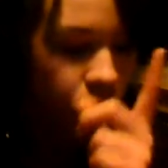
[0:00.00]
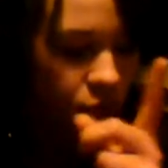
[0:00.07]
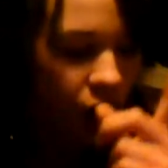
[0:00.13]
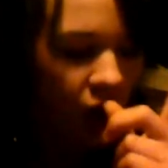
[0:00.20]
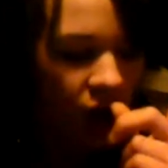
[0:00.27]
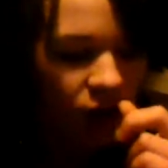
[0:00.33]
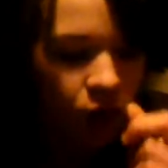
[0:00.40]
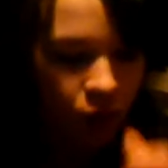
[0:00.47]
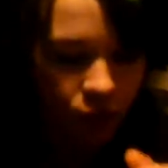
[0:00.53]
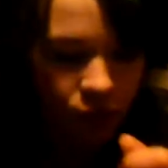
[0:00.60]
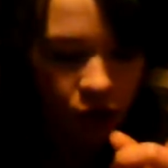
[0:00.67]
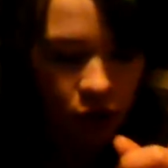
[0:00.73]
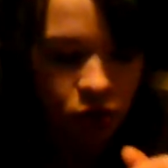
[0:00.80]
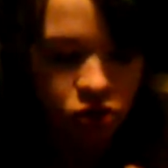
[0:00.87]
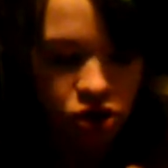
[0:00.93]
I
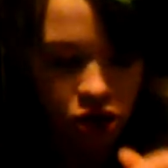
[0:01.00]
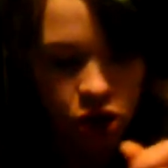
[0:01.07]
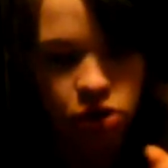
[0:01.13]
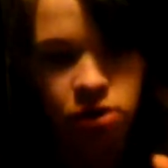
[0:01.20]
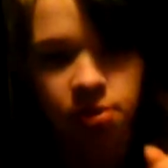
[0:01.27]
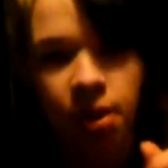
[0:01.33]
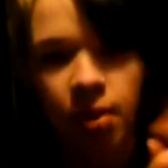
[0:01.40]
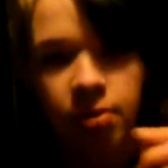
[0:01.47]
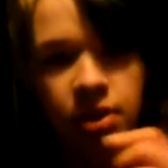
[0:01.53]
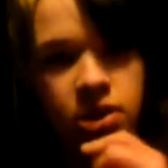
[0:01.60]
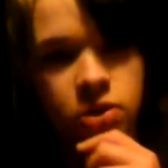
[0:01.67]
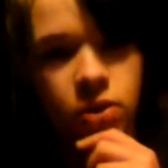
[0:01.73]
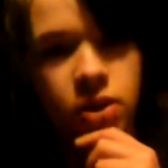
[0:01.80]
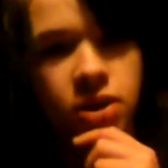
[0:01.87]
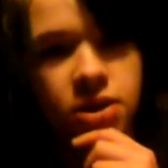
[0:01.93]
refuse to use public
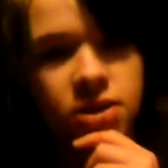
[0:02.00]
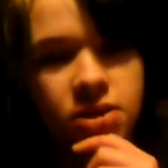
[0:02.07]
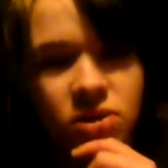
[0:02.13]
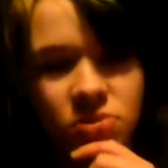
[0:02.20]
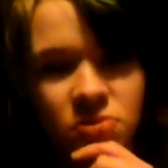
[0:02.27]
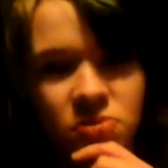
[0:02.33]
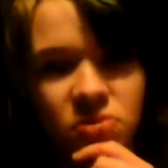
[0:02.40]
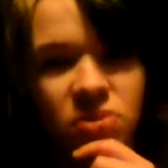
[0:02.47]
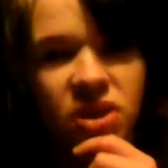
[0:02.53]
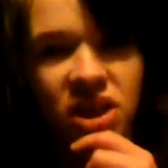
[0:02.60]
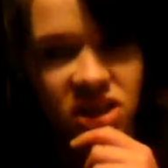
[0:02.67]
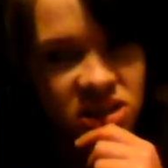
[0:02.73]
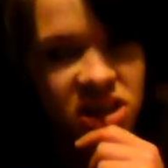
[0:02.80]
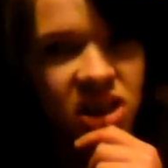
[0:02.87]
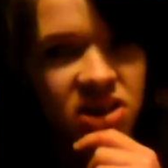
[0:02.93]
toilets. They're
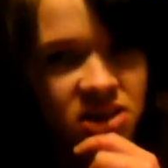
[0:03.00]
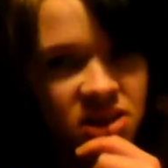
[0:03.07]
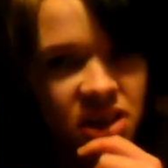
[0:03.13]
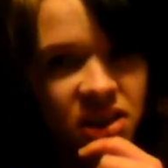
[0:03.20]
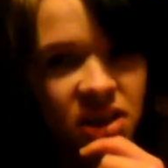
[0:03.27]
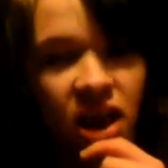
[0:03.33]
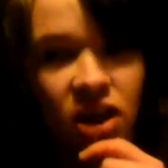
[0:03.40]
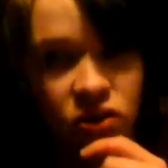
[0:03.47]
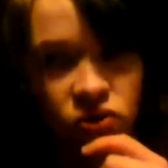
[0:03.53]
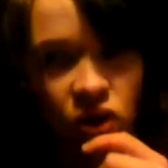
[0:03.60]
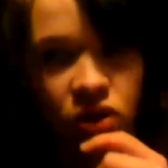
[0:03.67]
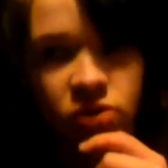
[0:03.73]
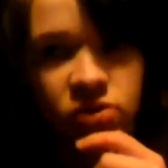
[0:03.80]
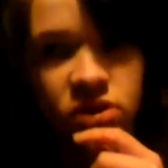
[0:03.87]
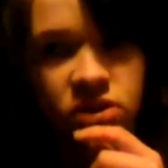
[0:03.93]
disgusting and
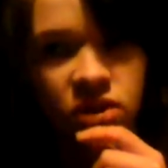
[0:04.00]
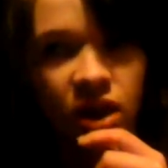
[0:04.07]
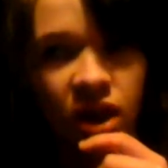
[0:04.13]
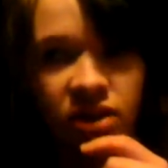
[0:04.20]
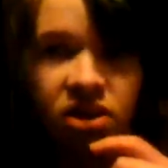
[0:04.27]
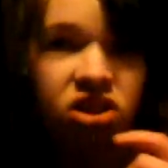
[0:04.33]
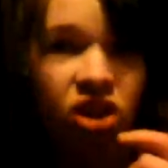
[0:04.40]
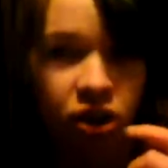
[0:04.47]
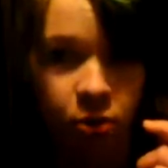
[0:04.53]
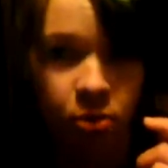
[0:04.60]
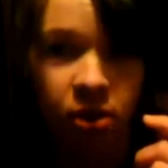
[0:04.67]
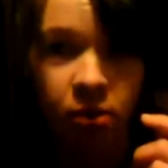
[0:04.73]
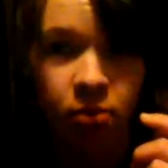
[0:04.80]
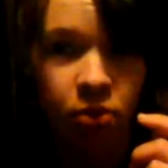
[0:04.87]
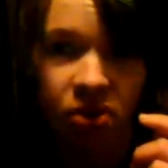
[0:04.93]
gross, and there's other
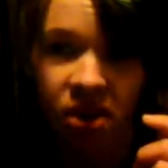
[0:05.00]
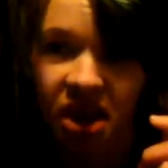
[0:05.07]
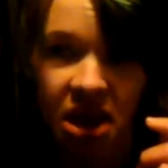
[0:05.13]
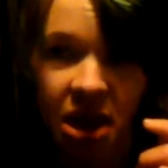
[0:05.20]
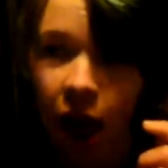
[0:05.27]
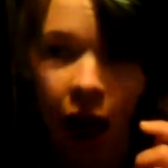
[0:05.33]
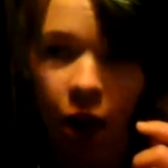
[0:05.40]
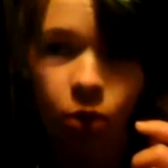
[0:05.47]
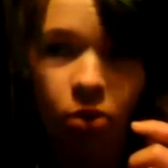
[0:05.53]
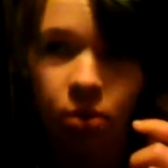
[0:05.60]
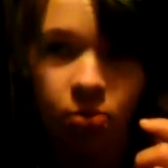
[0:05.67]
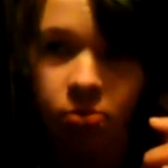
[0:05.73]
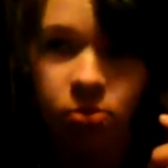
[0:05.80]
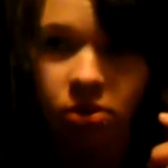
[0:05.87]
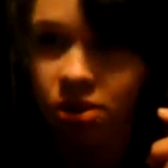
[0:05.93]
people there. I don't want
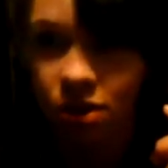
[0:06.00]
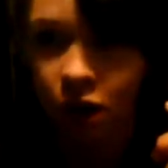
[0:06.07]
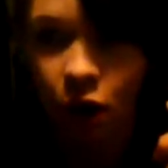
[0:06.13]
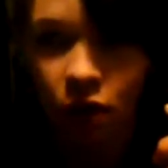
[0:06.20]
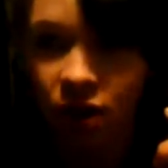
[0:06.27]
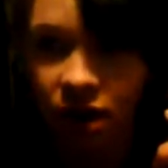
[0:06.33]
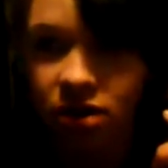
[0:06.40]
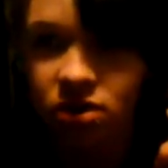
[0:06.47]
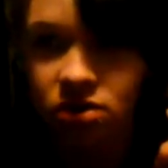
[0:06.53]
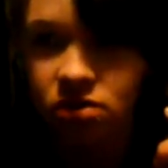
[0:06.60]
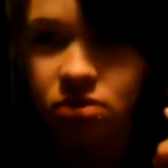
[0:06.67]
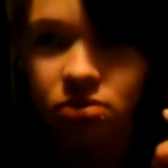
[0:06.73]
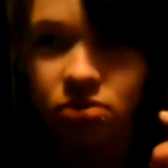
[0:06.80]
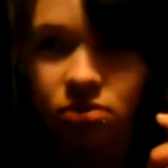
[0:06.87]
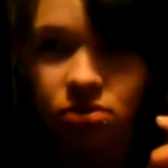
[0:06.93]
to... No, thank
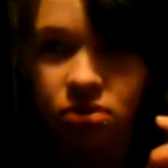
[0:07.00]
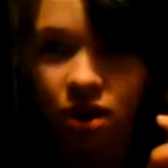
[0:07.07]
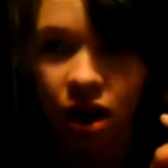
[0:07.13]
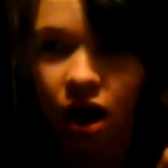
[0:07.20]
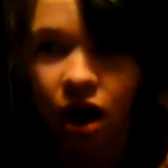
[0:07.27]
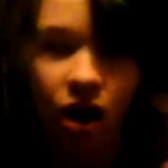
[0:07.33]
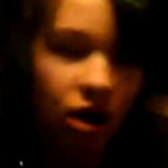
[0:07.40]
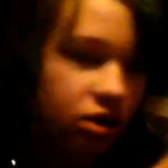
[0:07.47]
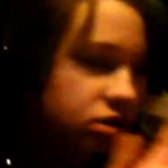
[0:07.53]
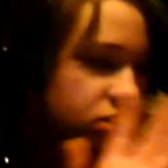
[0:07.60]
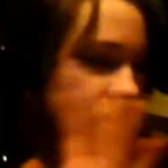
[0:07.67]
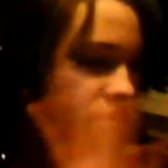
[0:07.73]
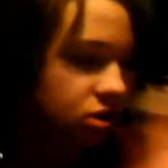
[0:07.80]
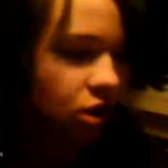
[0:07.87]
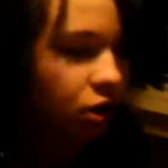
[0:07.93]
you.
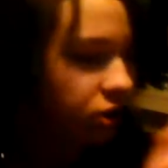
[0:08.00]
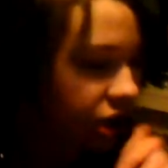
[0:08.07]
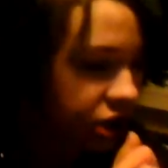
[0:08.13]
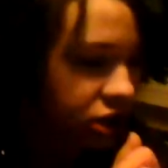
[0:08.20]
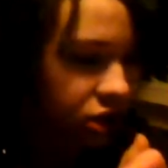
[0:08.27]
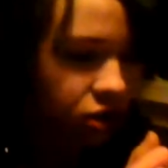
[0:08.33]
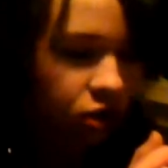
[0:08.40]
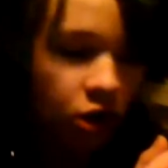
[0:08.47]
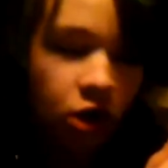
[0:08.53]
No, thank you.